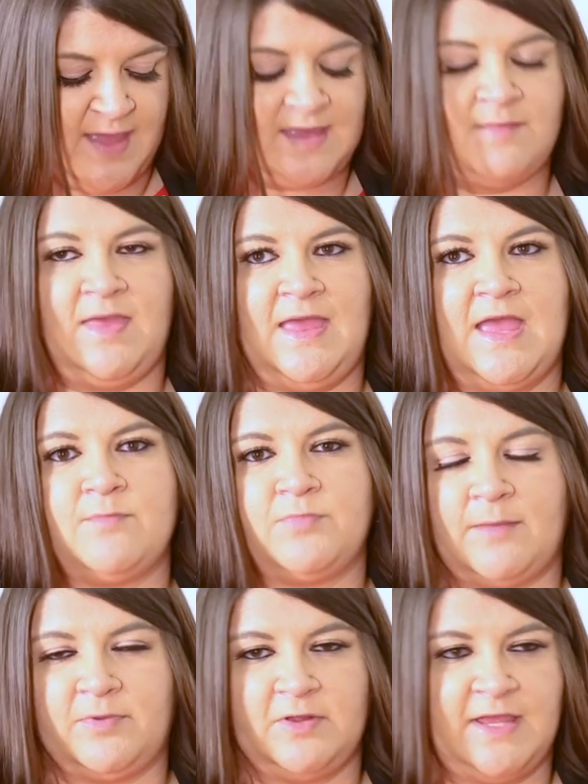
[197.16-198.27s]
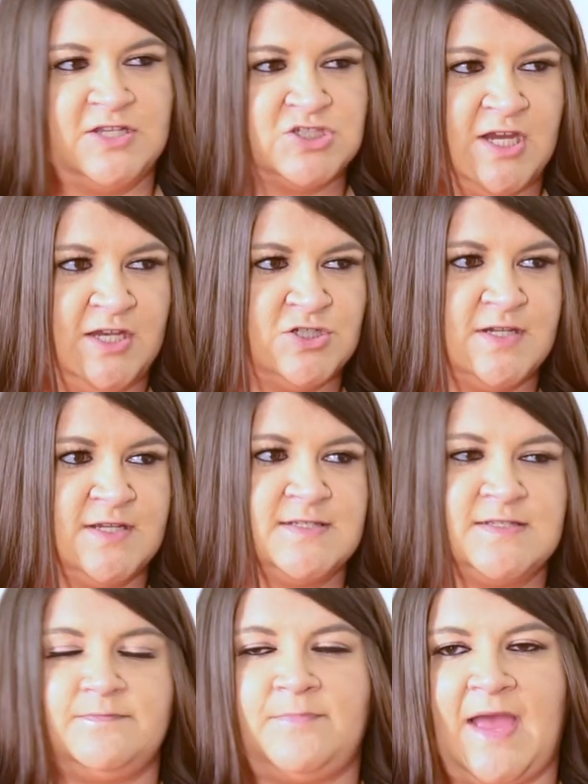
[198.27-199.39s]
that can be improper lane
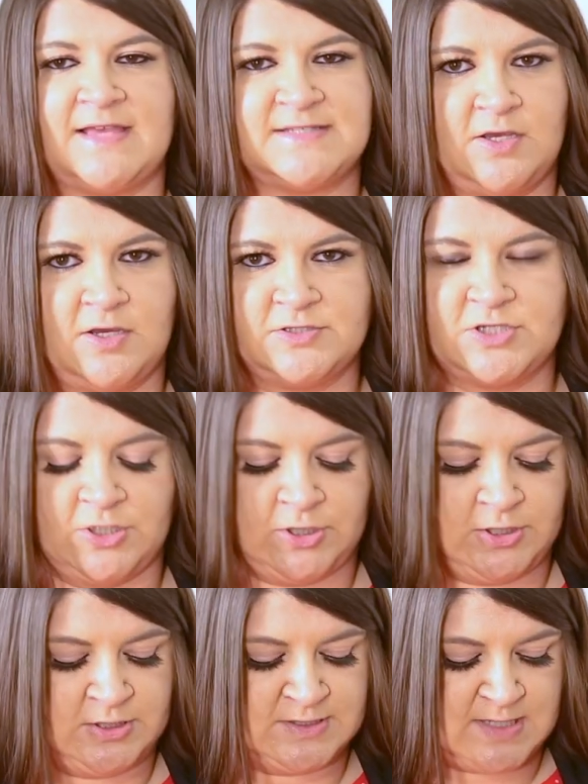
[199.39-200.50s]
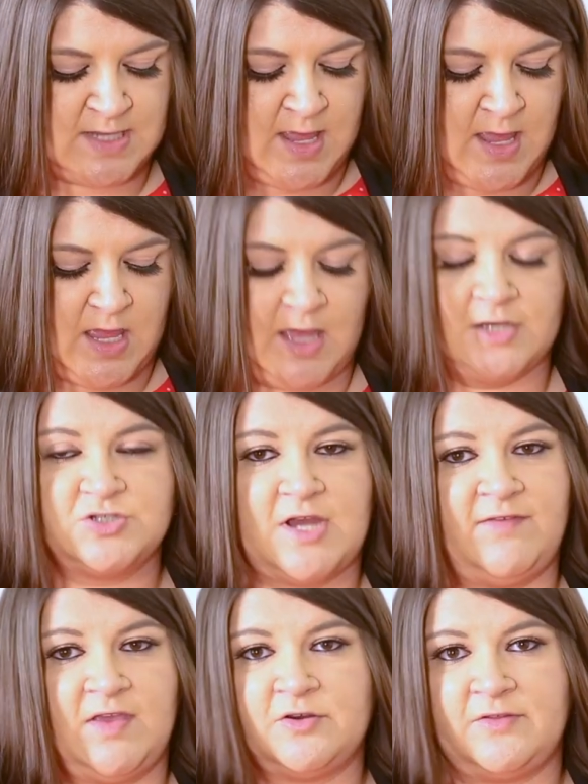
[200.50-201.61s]
changes, passing on turns, uh,
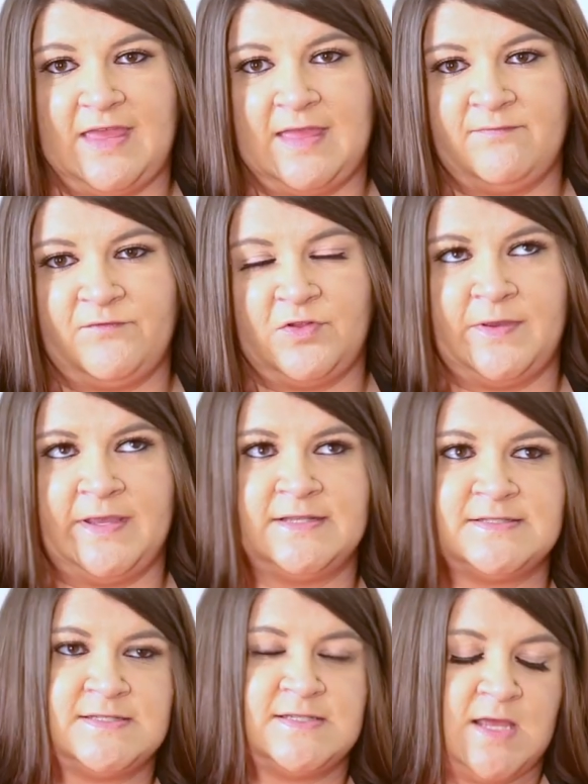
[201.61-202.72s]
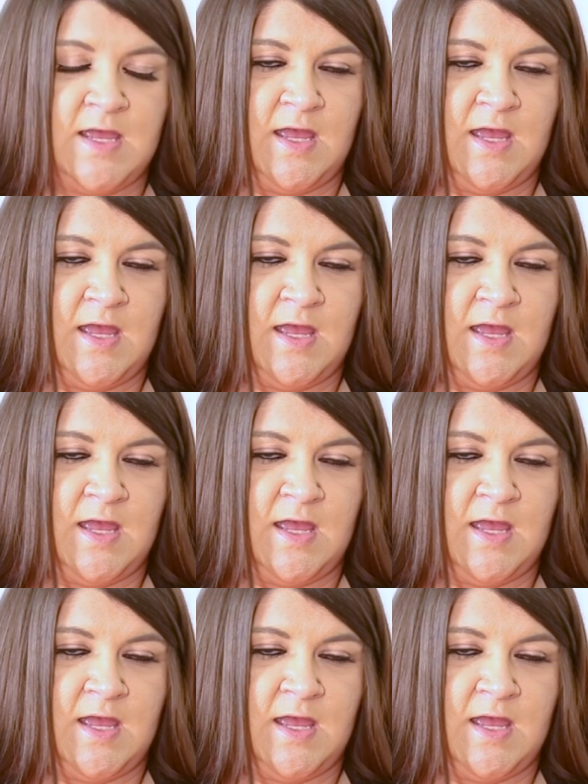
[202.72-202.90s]
driving under the influence influence,